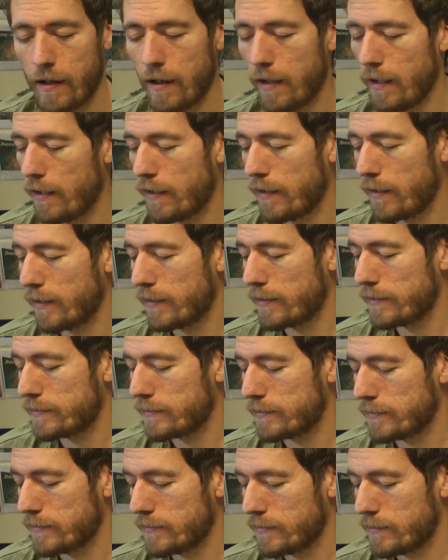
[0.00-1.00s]
And
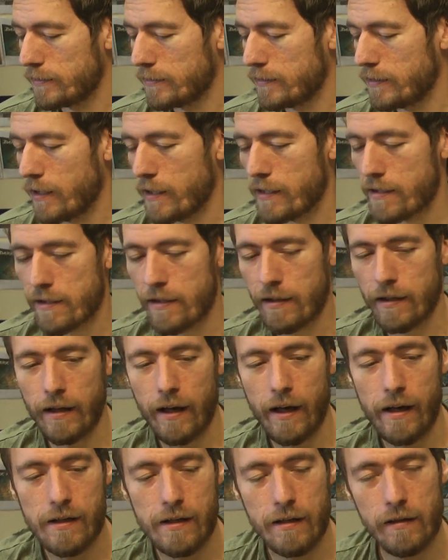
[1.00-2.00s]
yeah, it's a
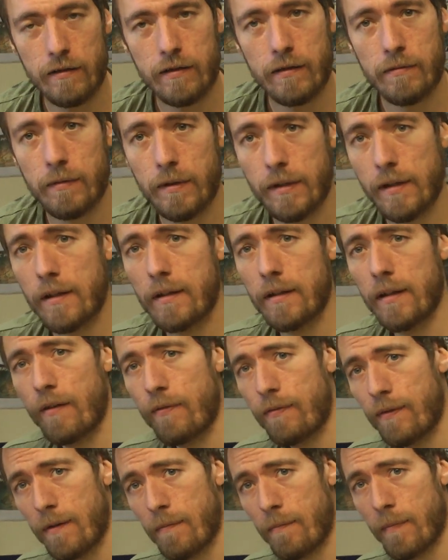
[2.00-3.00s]
nice look, but it
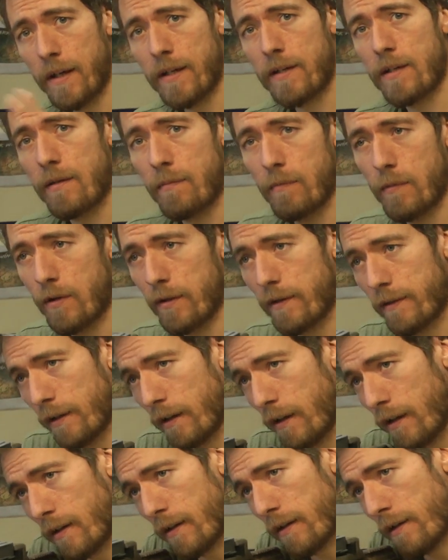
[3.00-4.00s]
definitely makes it more
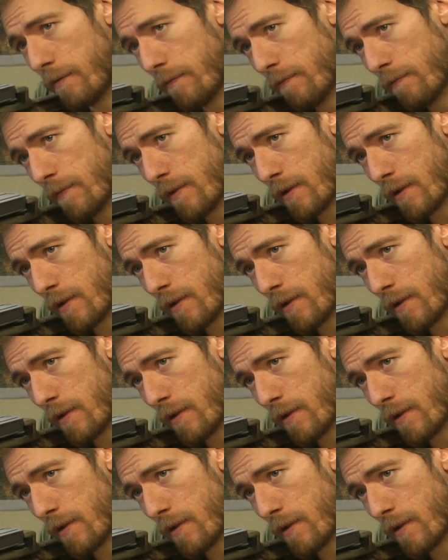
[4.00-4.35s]
taller.